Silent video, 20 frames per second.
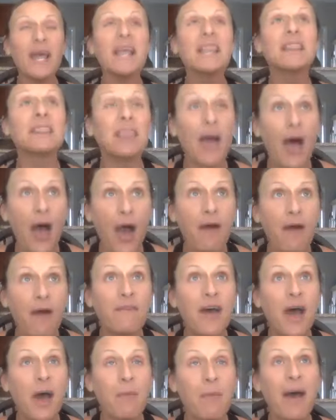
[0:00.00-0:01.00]
I
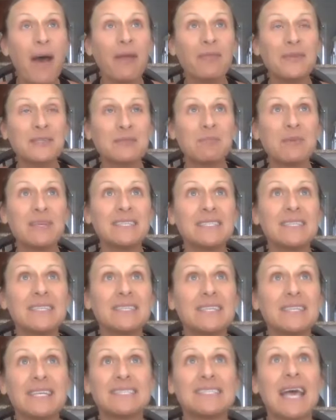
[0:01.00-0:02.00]
love about this
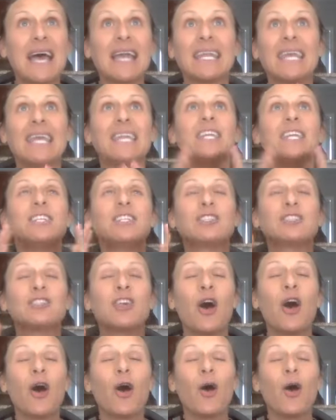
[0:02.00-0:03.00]
business is that it is
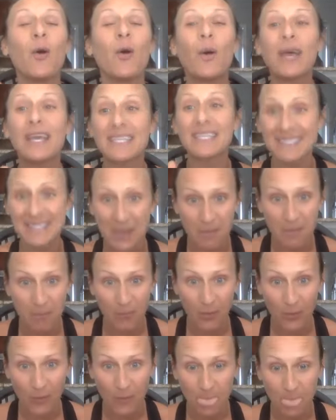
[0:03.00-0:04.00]
so
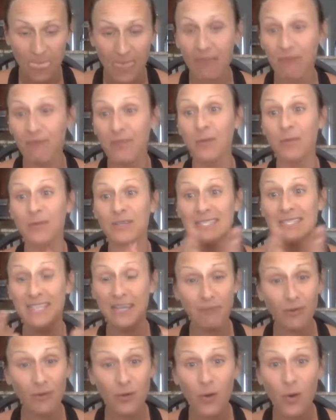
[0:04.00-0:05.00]
simple. If it was
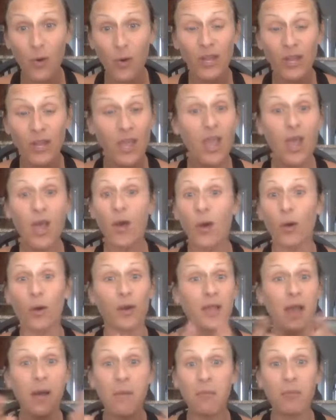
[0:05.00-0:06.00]
difficult
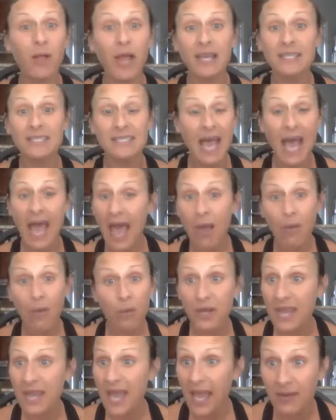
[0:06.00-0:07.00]
or complex, I
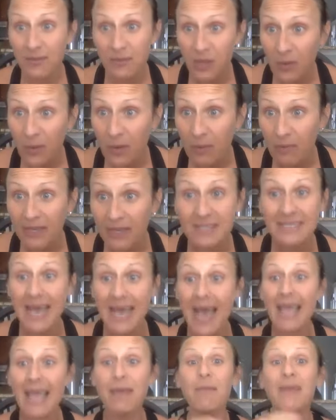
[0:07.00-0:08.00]
would not do it because
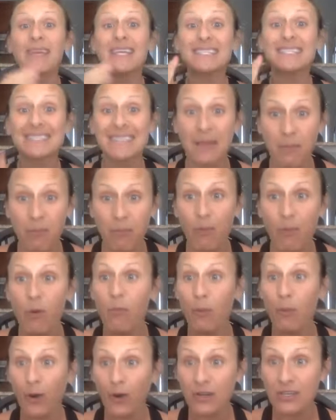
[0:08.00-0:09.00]
I am a
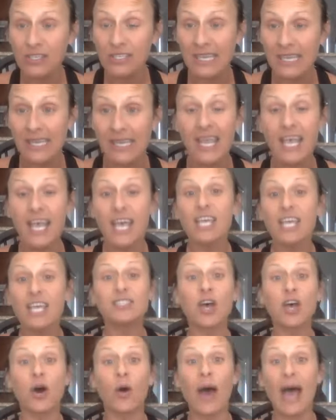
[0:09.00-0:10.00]
simple person.
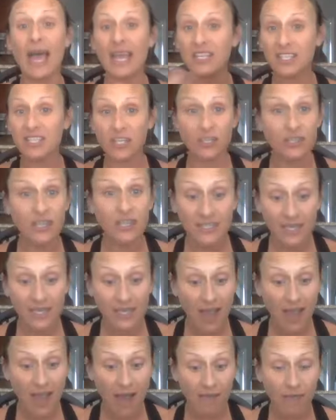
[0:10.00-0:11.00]
So I shared this
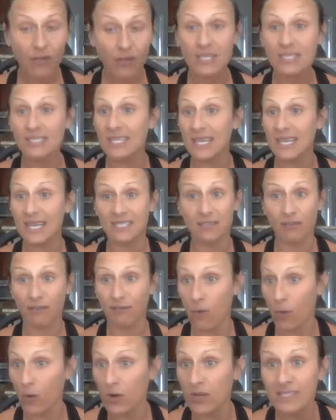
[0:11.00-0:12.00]
at conference. It's a
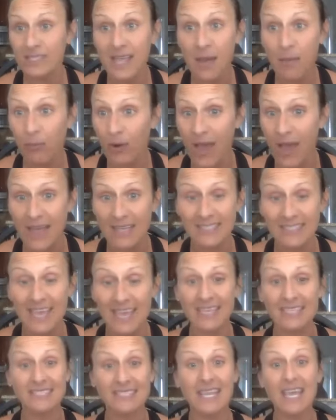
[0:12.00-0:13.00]
4-step
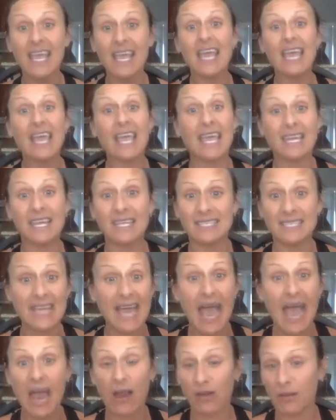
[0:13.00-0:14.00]
process, and it's an
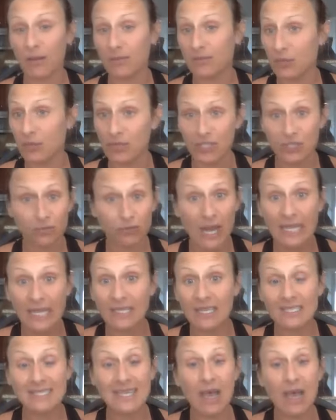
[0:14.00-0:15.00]
acronym. So just write
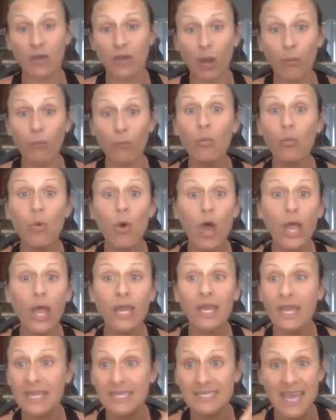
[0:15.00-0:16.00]
this out. Number
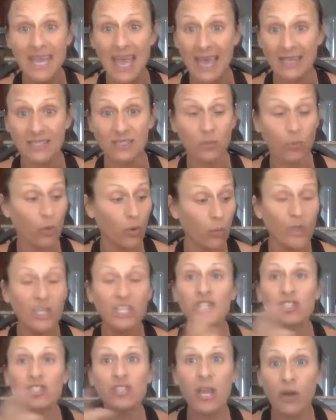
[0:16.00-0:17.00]
1 is S. We
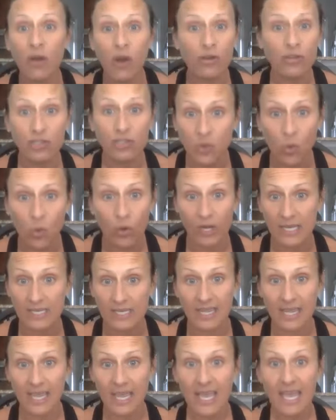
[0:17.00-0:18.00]
share our
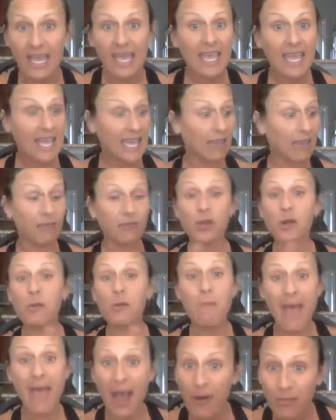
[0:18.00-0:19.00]
stories. If
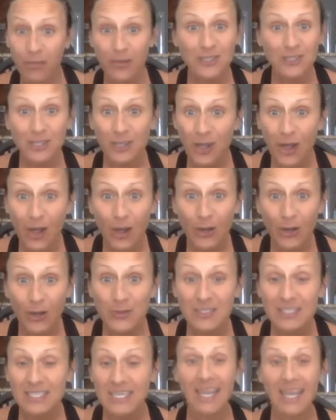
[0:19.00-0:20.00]
your mouth is
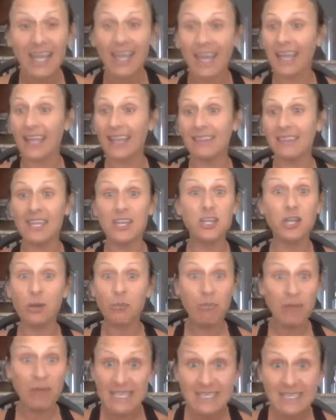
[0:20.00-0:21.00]
closed, then
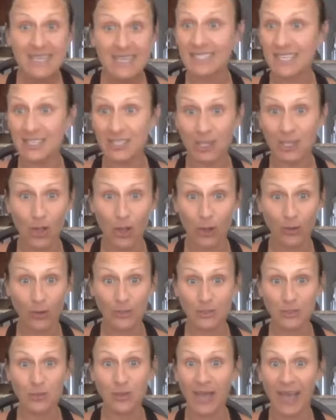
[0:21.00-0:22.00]
your business is
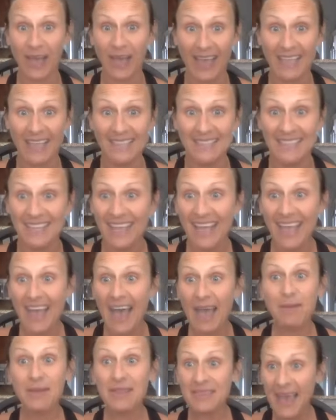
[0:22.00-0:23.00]
closed, you guys.
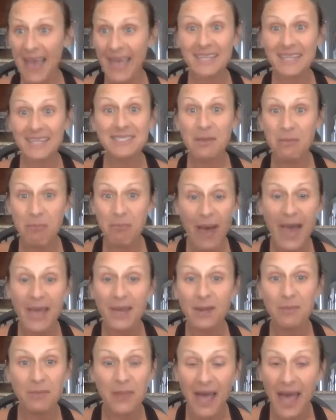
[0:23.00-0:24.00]
I mean, that is the
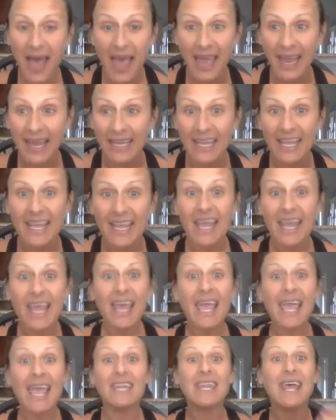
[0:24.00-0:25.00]
bottom line.
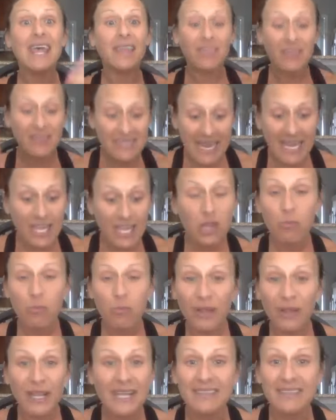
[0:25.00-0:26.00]
And the day you
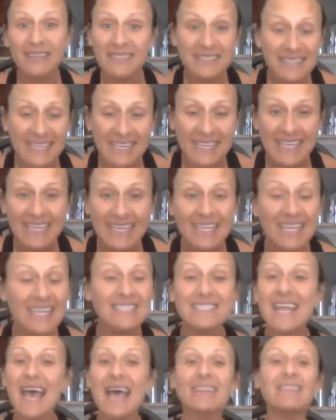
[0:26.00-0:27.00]
plant the seed
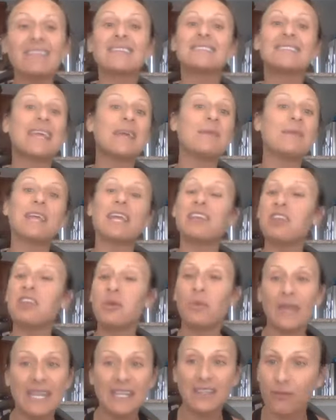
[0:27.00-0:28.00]
is not the same day
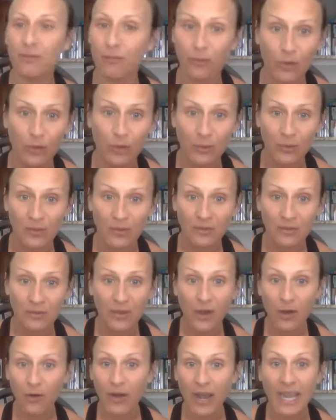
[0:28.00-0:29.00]
you eat the fruit.
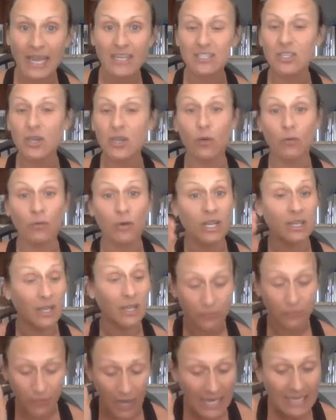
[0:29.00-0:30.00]
All right, so
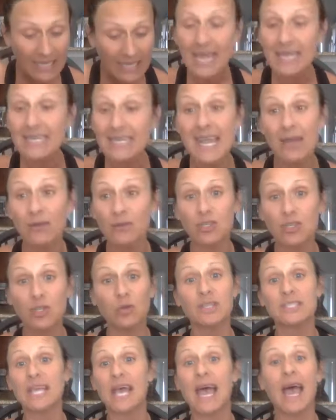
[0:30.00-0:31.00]
write that down too,
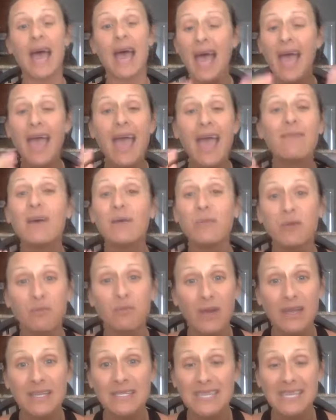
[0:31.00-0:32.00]
because I have that with
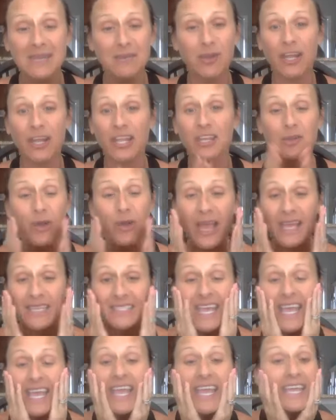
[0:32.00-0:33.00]
my team. That you guys,
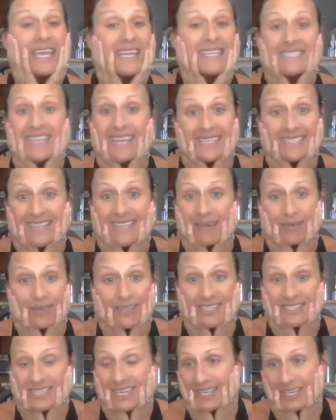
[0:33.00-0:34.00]
it takes 7
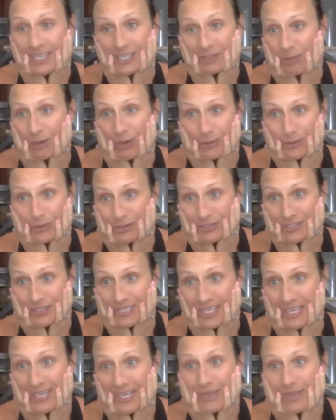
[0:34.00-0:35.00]
to 10 exposures
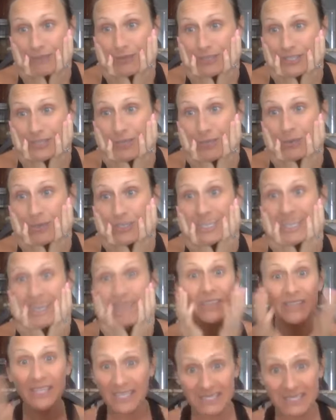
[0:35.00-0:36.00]
for someone to
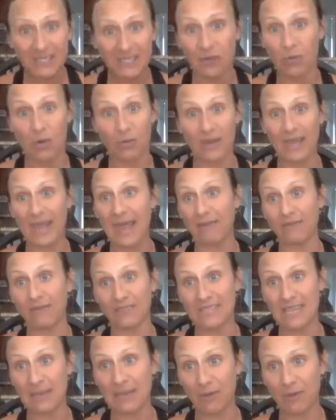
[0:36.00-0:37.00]
even listen to what we have to
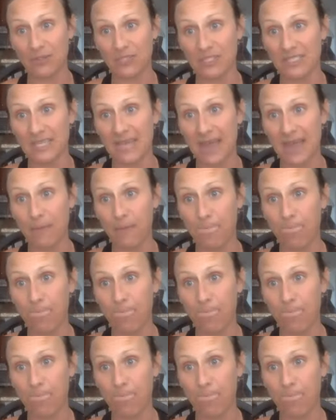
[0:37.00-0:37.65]
say most of the time.